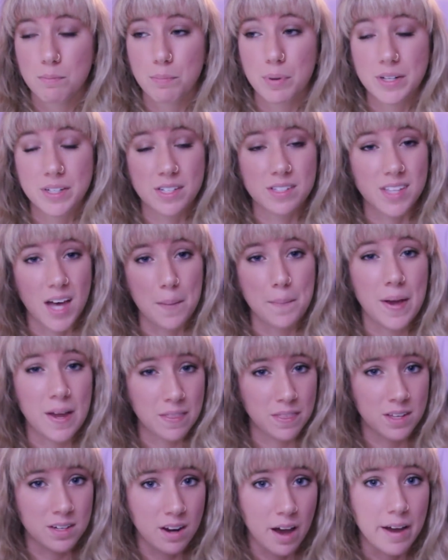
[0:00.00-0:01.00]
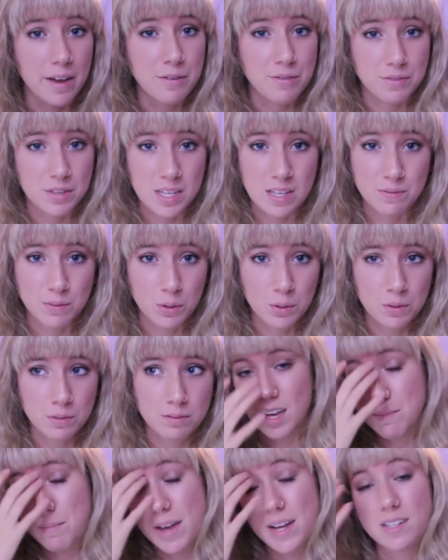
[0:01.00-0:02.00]
But does that make the knife evil?
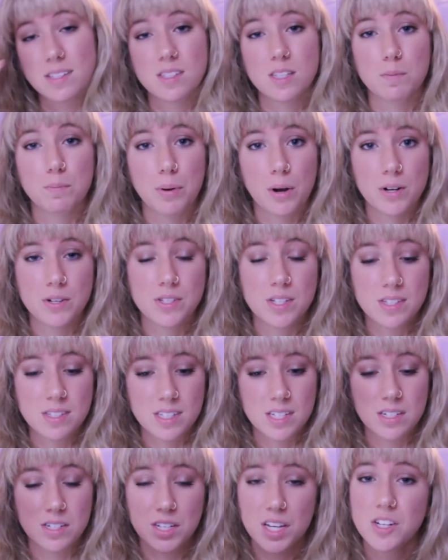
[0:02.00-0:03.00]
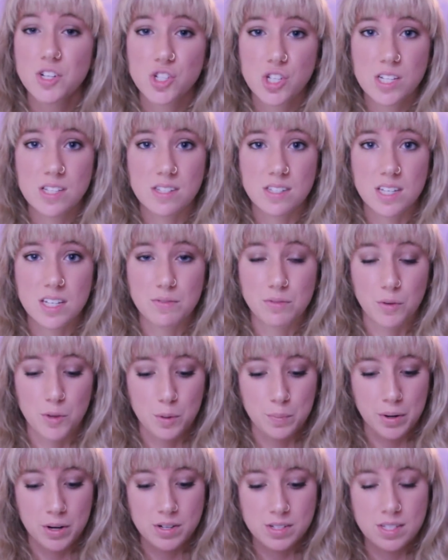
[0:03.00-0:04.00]
It makes the person's intentions evil.
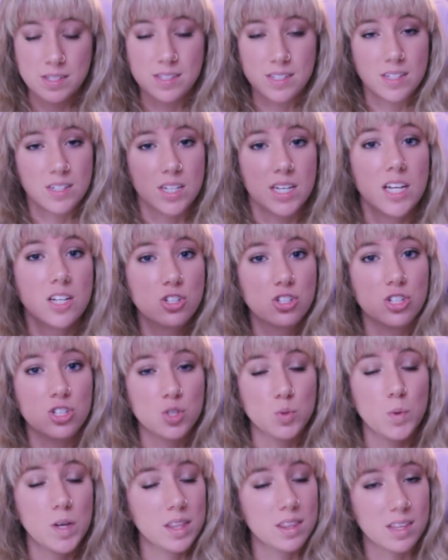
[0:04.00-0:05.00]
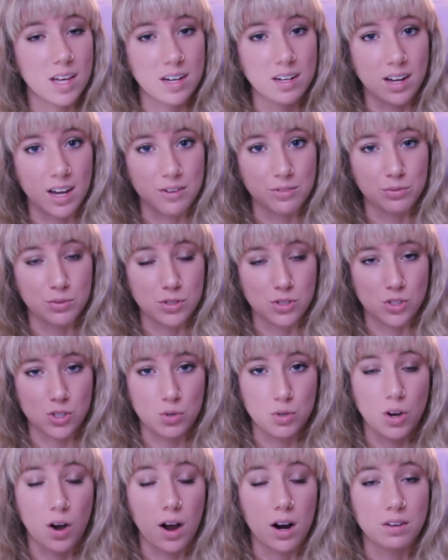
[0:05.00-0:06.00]
The person's intentions with that knife was
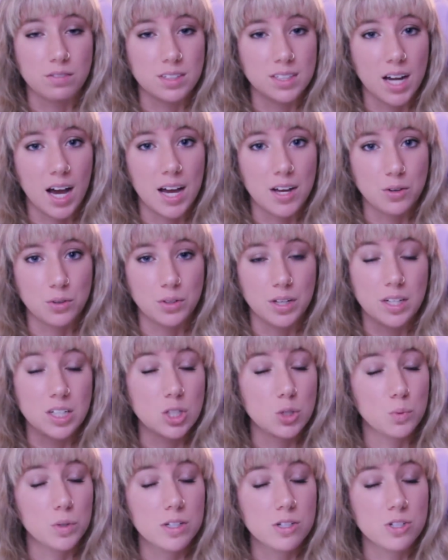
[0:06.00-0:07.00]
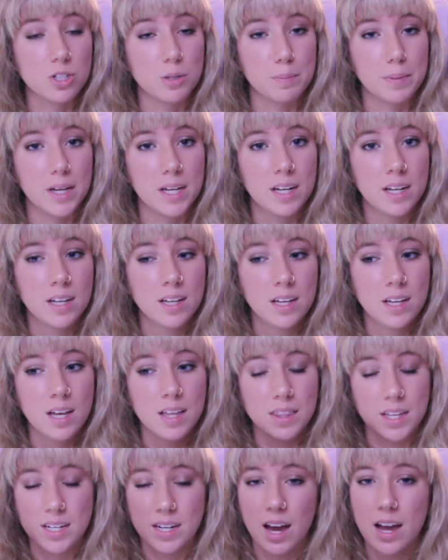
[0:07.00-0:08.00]
to carve an idol and to worship it.
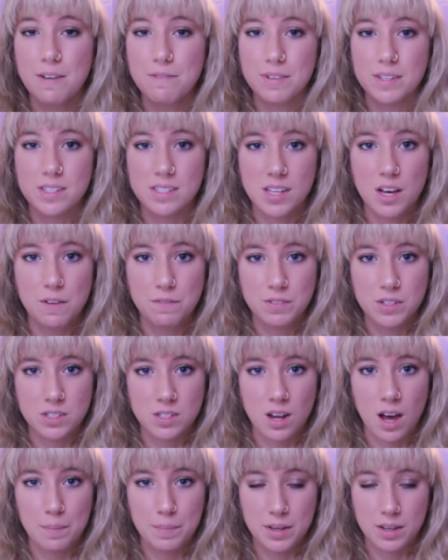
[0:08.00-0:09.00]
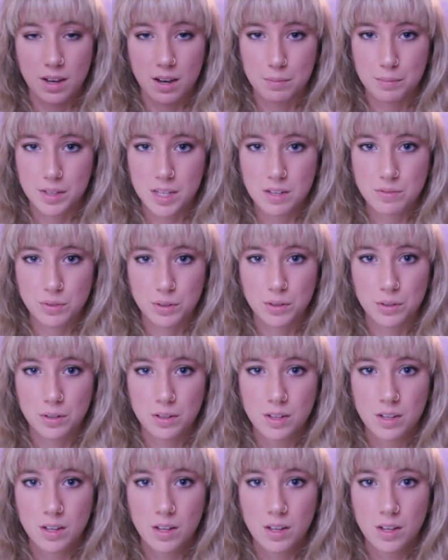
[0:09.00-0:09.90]
The knife itself does not become evil.